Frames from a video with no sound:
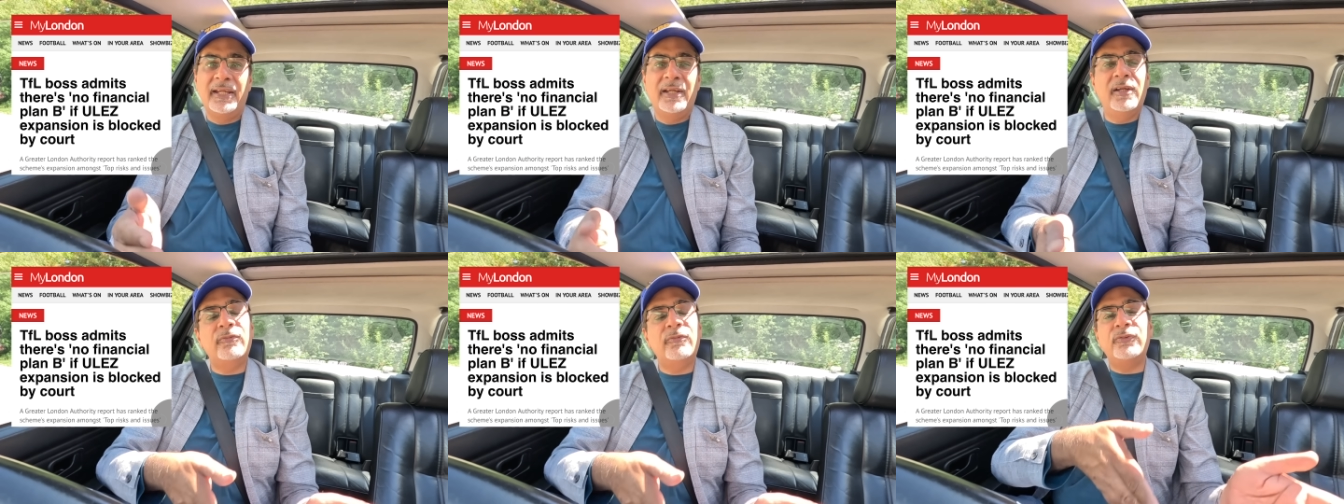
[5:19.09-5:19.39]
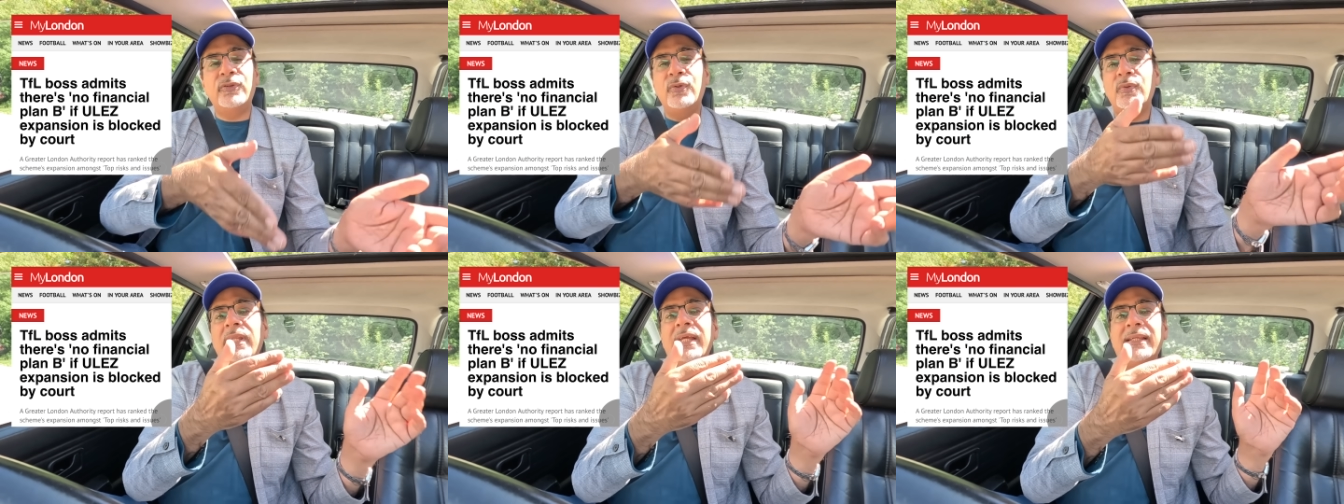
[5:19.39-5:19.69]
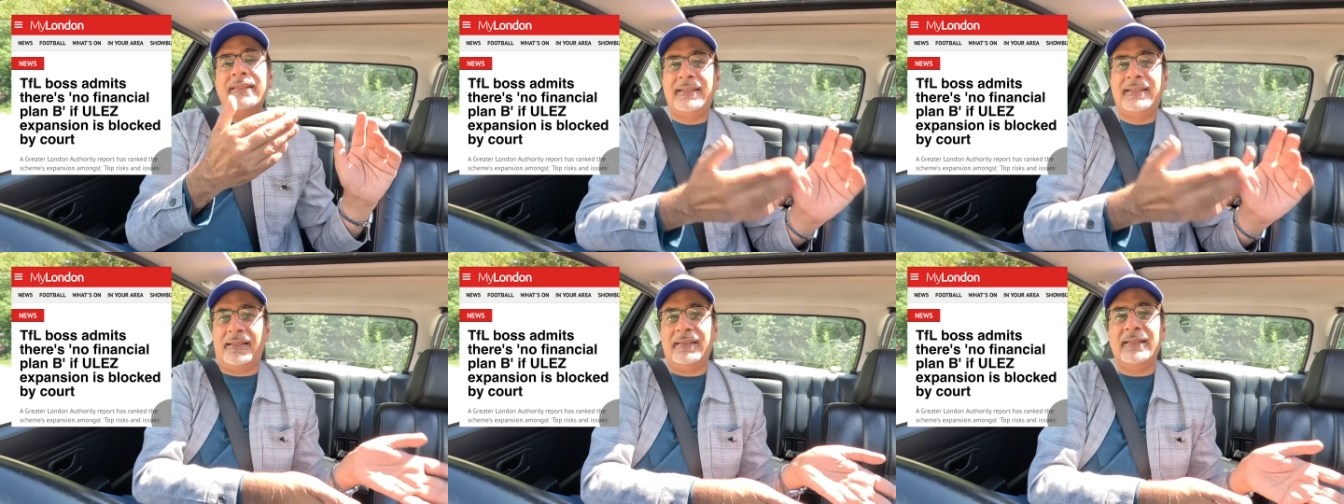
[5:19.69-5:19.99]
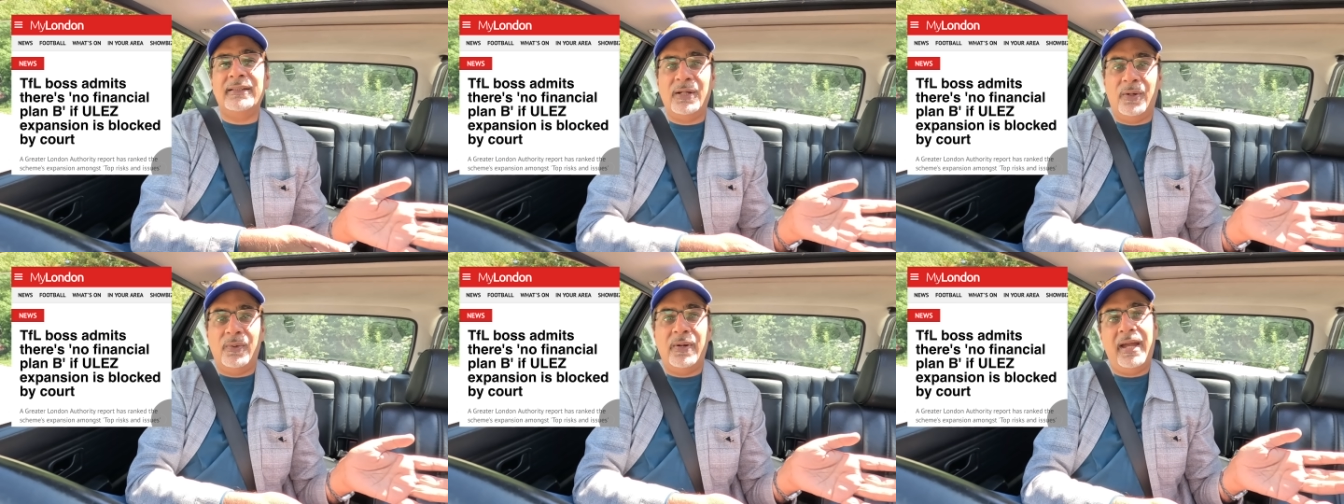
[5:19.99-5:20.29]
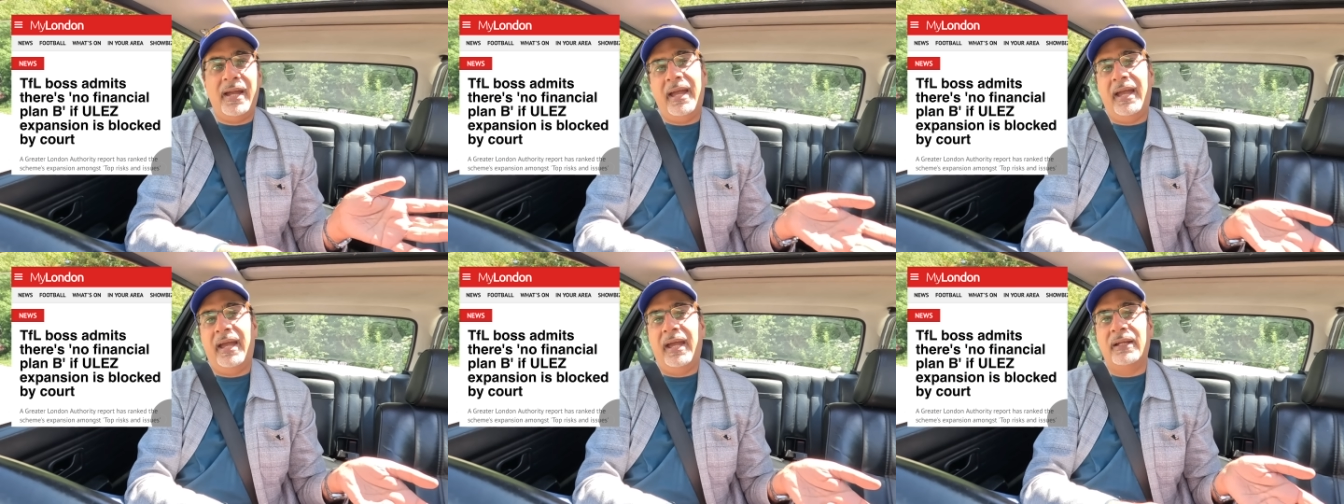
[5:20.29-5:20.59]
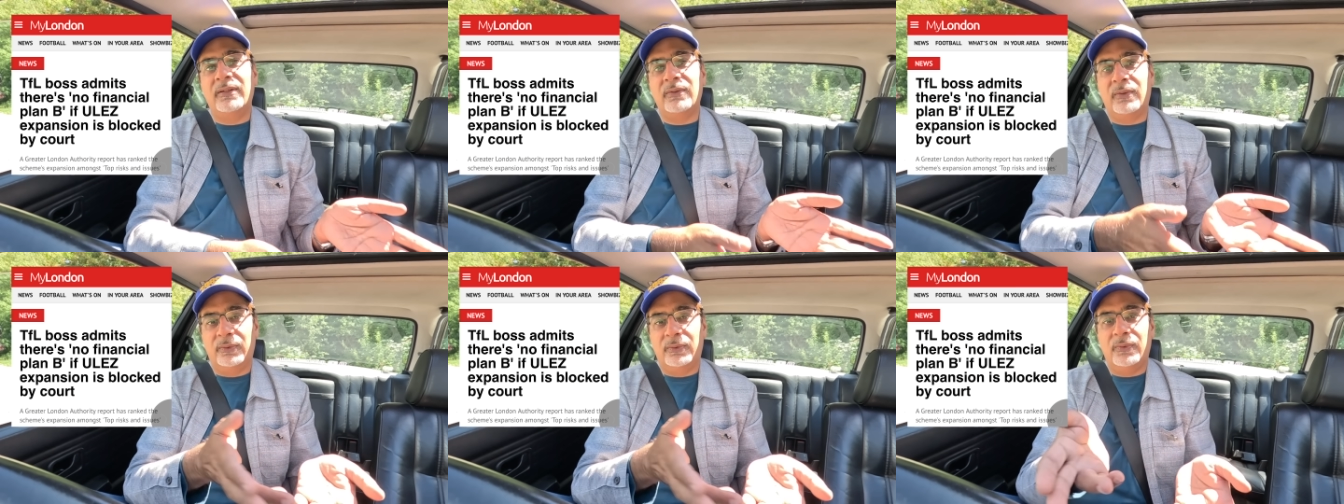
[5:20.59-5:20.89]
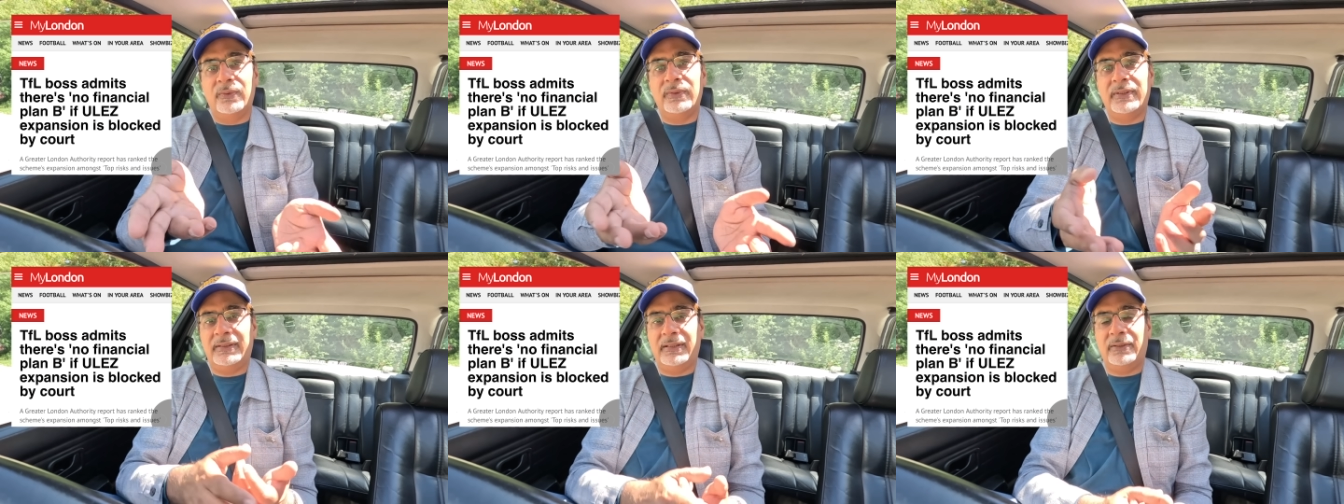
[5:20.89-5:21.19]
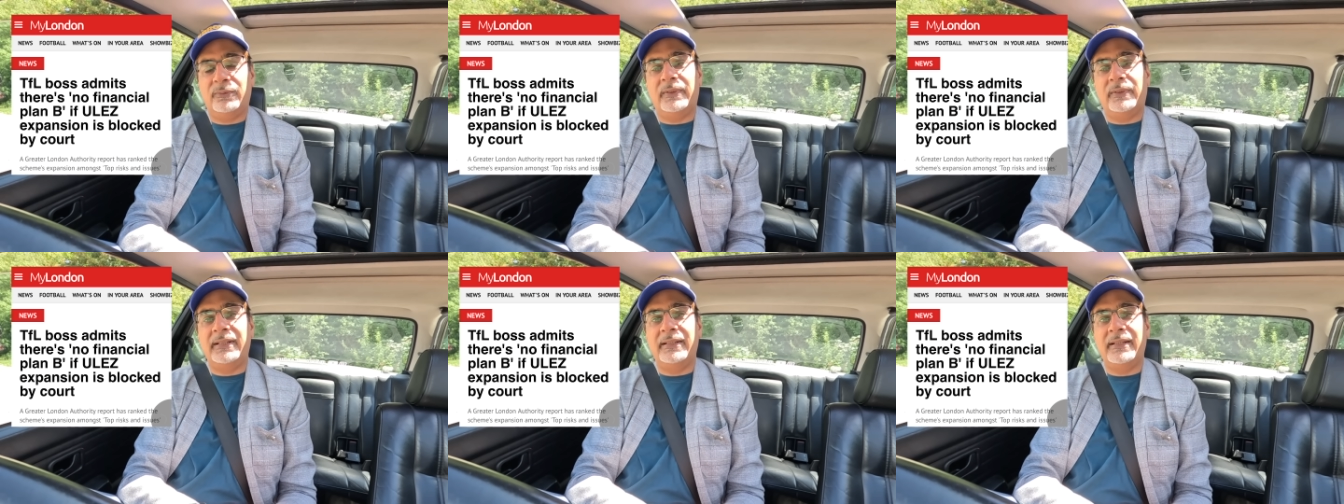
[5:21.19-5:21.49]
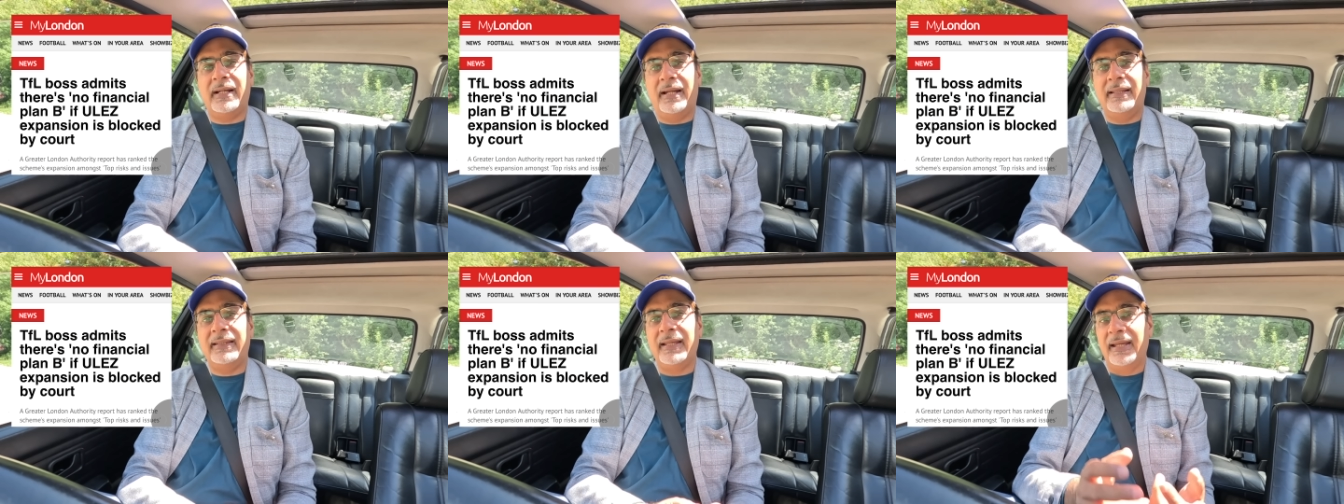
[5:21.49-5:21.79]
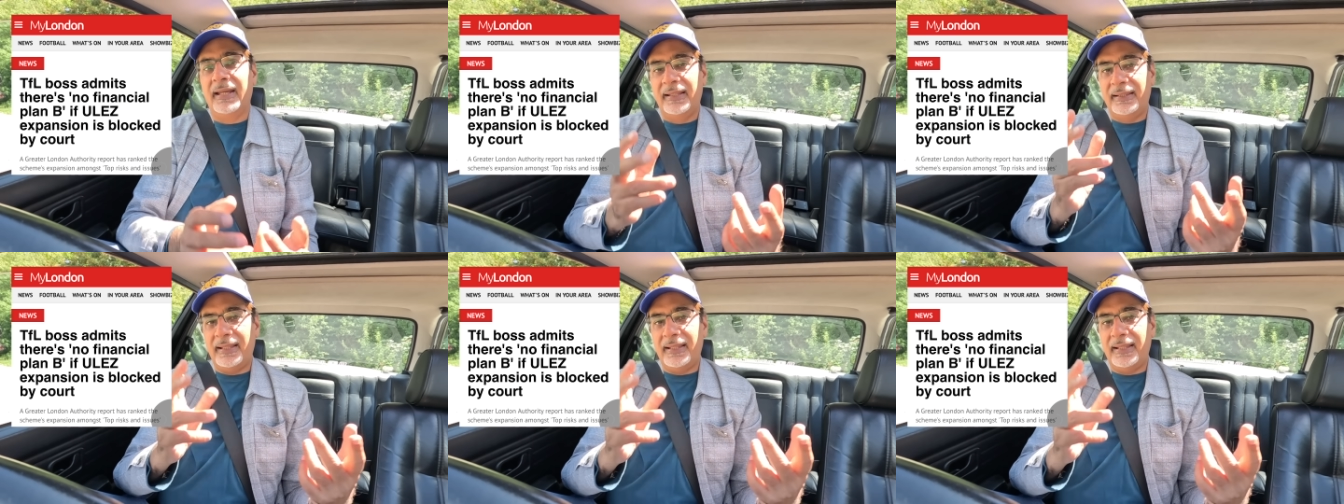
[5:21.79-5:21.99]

if ULEZ doesn't go ahead on August the 29th.